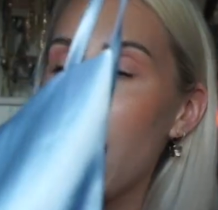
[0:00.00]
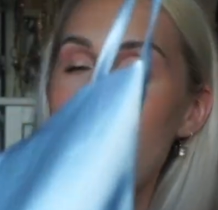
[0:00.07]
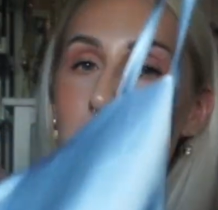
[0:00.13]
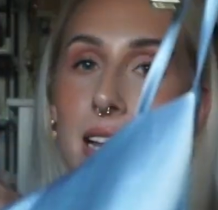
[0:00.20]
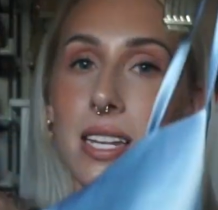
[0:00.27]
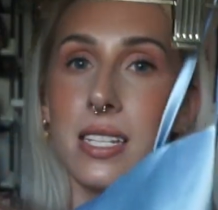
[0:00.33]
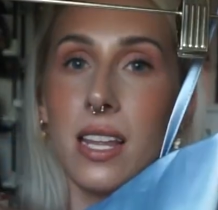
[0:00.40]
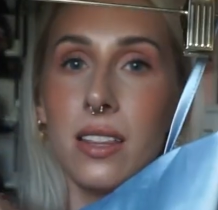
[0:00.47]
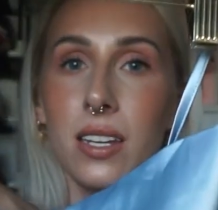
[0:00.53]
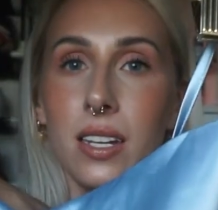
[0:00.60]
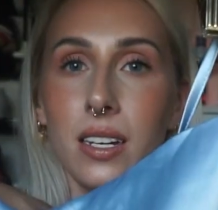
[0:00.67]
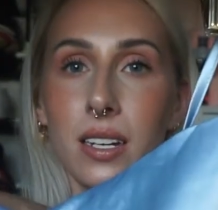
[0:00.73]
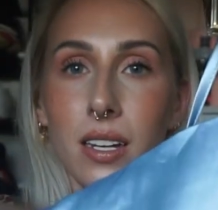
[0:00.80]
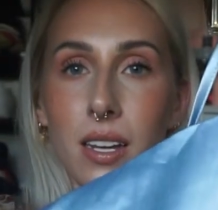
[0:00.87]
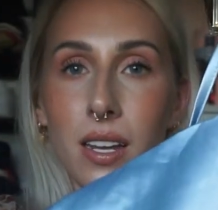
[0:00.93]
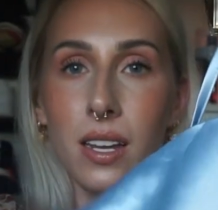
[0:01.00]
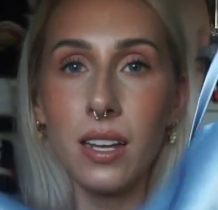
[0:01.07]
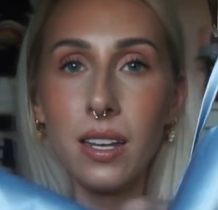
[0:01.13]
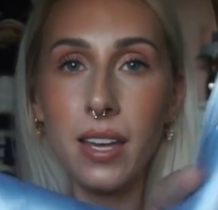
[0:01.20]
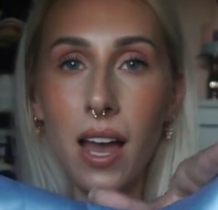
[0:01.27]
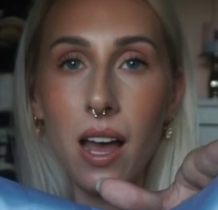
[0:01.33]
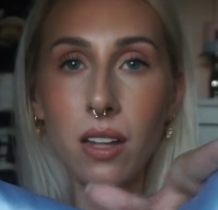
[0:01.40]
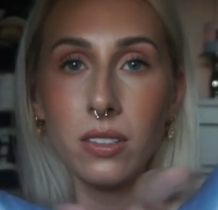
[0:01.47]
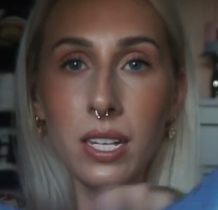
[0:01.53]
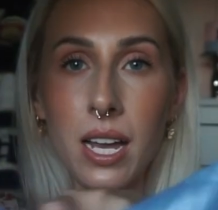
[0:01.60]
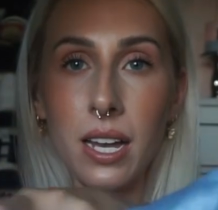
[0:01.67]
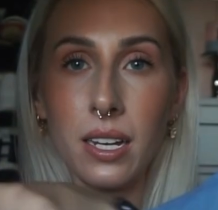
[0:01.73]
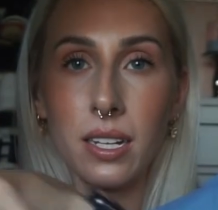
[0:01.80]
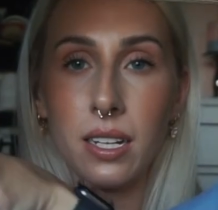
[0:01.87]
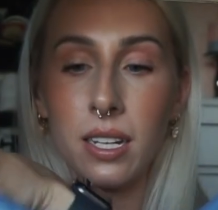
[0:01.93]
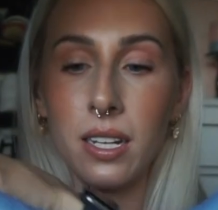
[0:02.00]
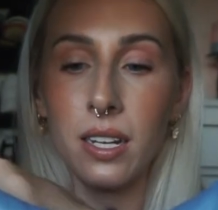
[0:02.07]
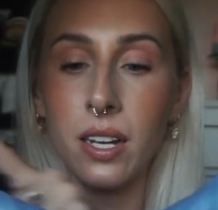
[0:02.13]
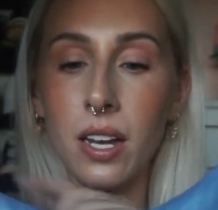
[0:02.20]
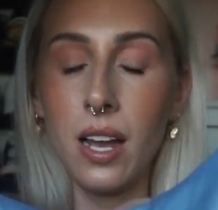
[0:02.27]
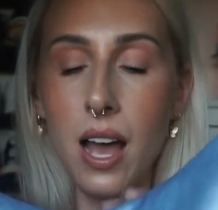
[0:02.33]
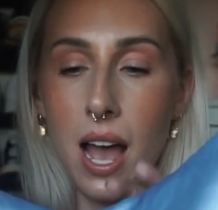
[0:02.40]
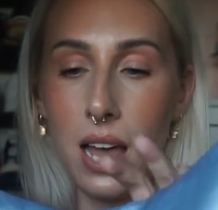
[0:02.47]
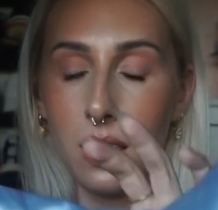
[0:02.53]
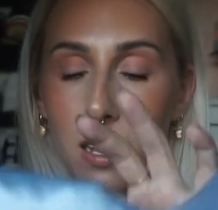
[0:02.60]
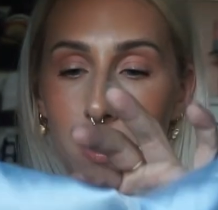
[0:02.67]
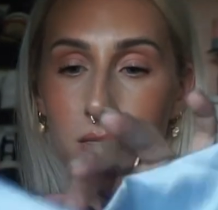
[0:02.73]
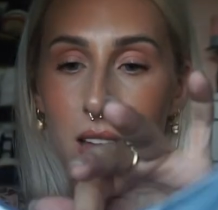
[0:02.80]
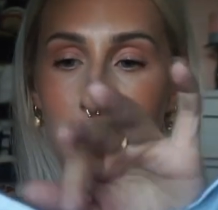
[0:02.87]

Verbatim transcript: has the cowl neck. I love